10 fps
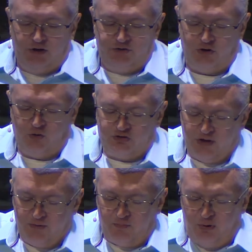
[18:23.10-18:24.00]
So
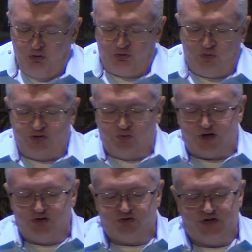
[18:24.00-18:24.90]
some of the
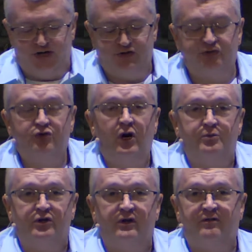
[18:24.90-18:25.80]
post-resurrection scenes in
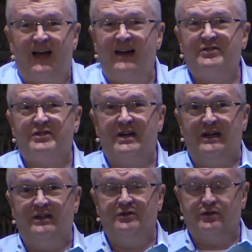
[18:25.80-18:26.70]
Scripture, the five
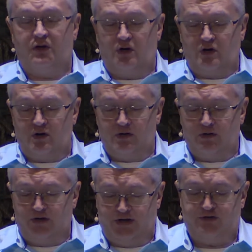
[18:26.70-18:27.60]
scenes are
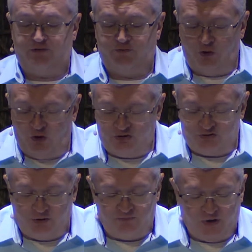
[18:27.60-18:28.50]
this.
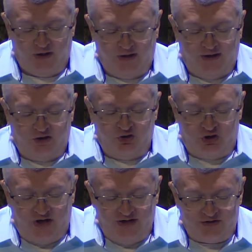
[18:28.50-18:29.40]
First,
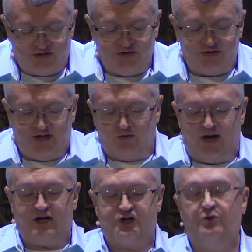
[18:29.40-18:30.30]
Jesus'
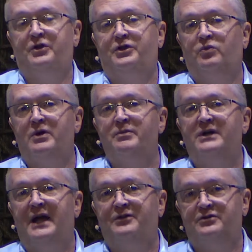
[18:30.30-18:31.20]
interaction with the
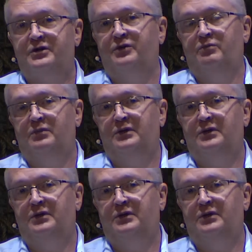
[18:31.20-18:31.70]
women at the tomb.